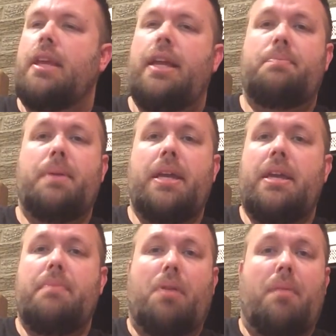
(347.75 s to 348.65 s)
It'd
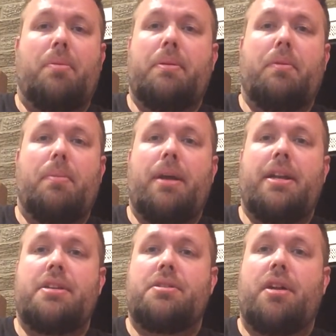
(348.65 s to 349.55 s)
be probably one of my
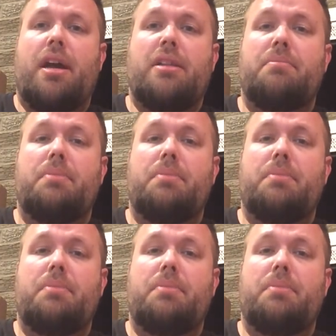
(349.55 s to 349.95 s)
desert island